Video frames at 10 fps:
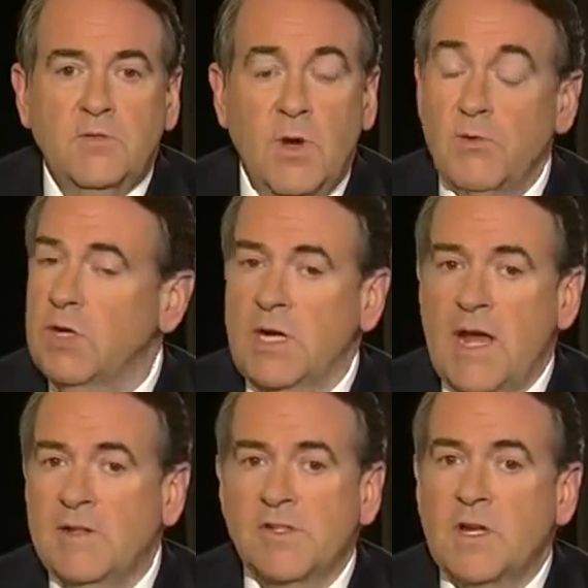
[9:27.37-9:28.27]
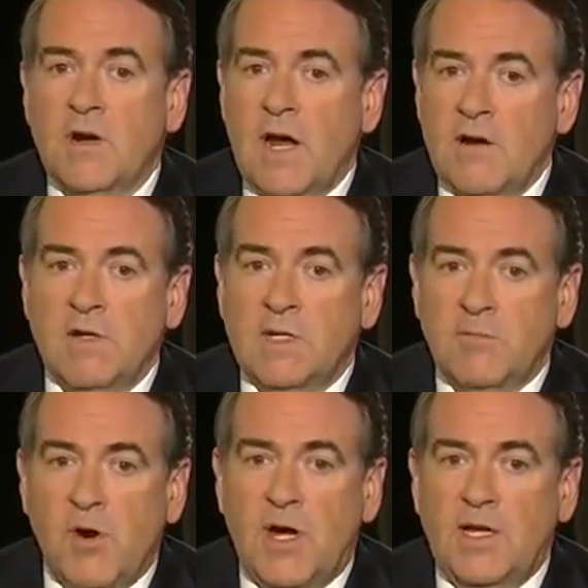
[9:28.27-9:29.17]
we will announce in our
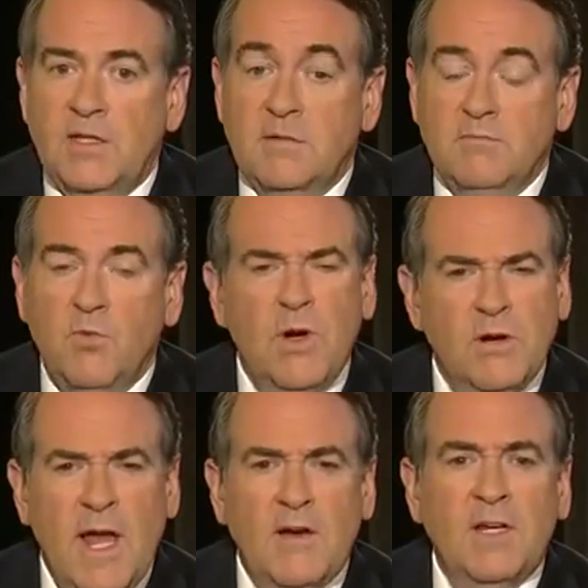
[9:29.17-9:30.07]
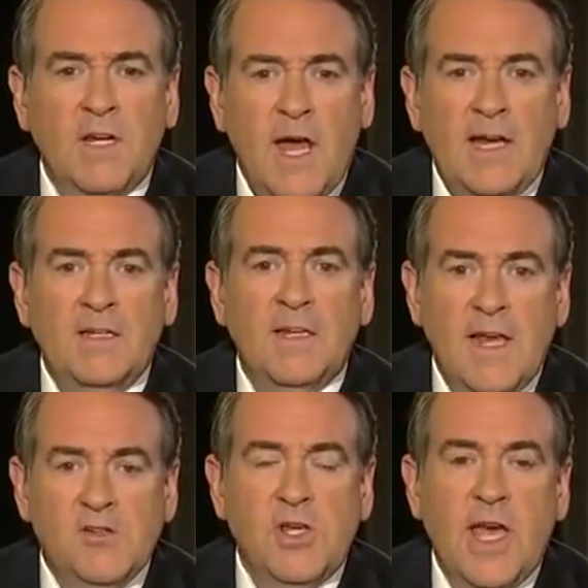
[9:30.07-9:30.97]
arrogant pride that we're now enlightened
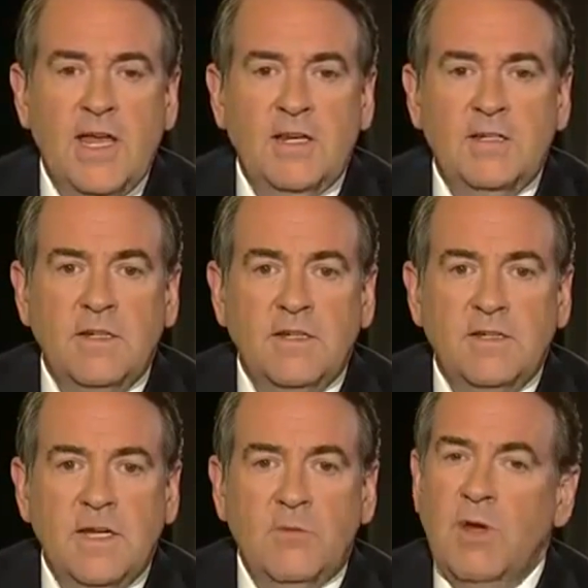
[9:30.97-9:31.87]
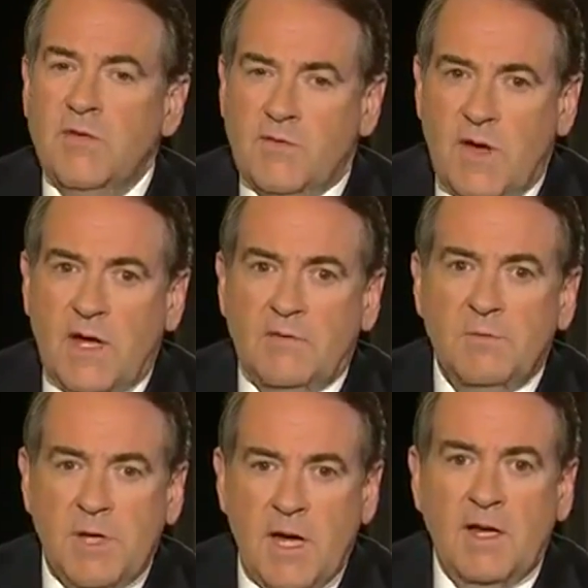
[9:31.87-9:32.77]
and educated, and we've
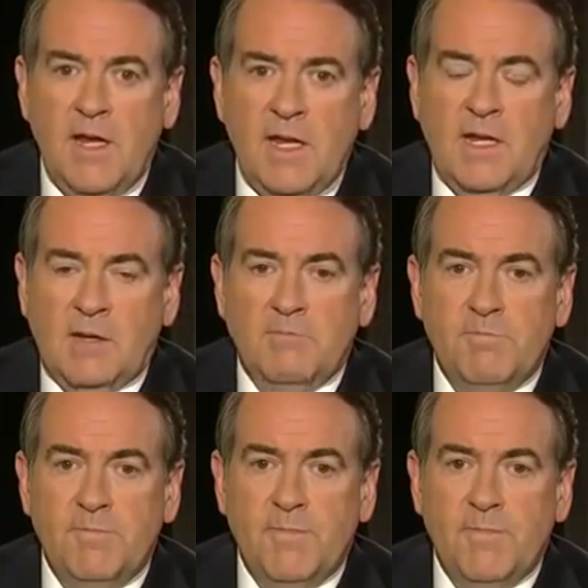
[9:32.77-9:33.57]
evolved beyond needing him.